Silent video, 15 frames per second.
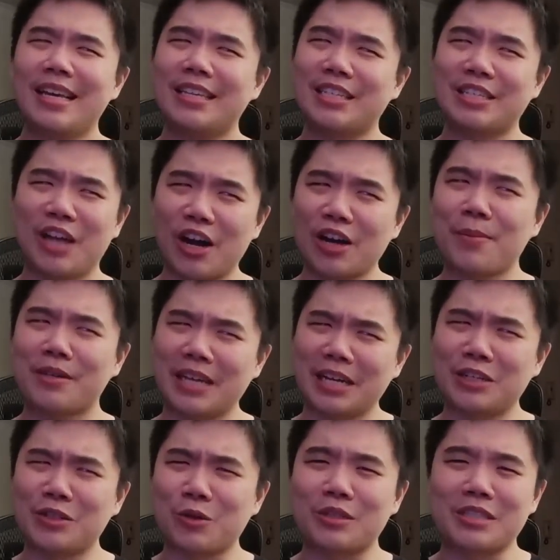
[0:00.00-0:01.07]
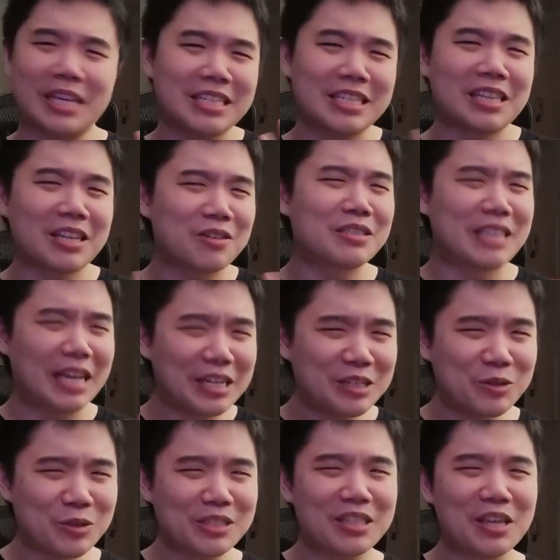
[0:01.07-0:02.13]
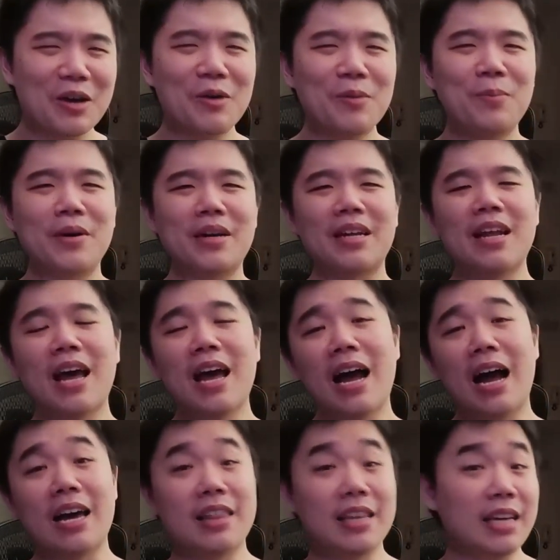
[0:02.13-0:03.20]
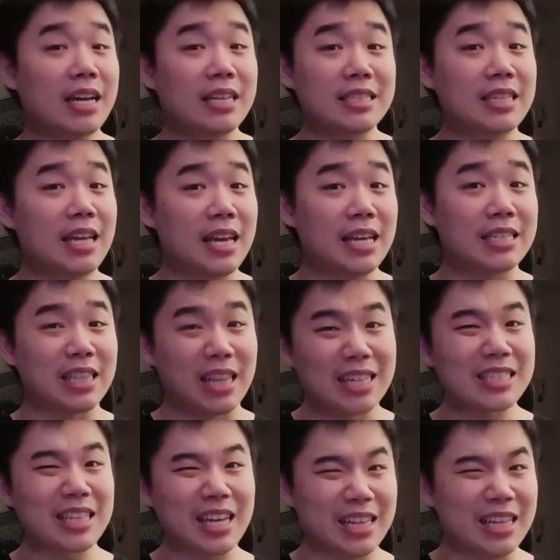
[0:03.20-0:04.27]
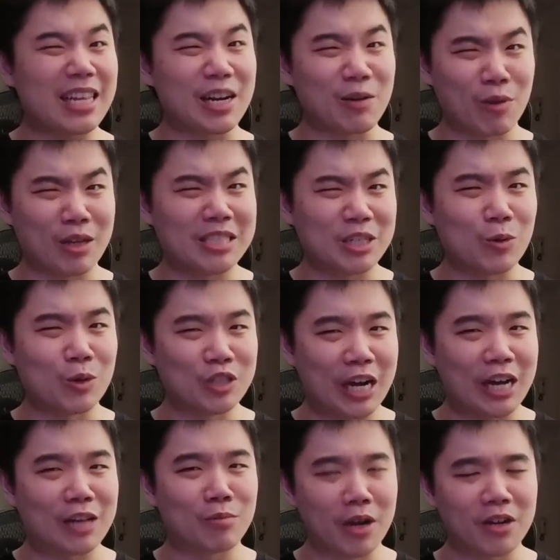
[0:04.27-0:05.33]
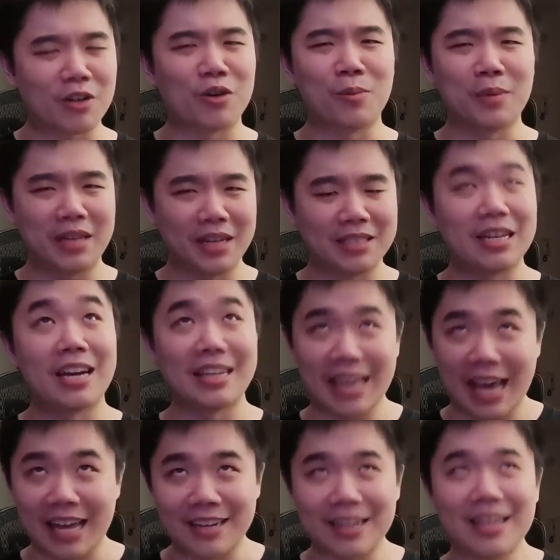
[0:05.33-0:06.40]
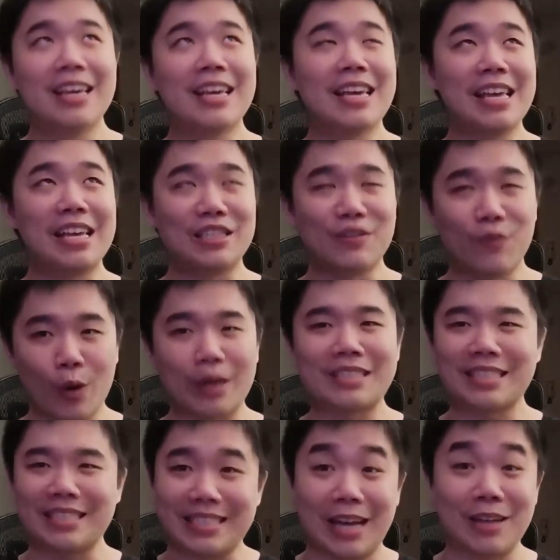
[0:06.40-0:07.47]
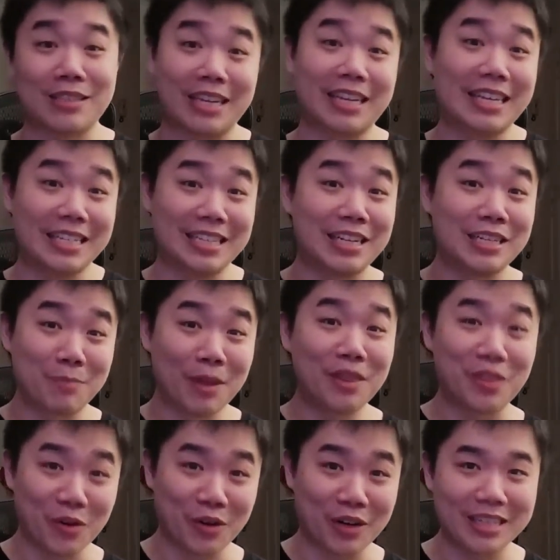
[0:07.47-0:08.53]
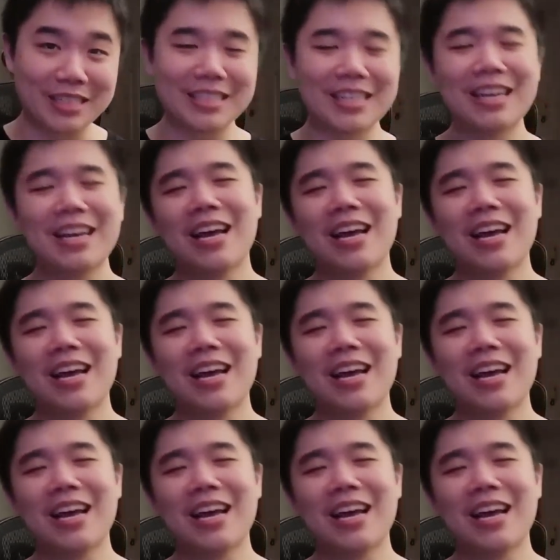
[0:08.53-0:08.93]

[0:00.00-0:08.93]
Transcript: to talk about dinosaurs is a little dangerous though, but I think I can say it's less likely that he runs into a child predator because, again, his voice sounds like he's in his mid 30s.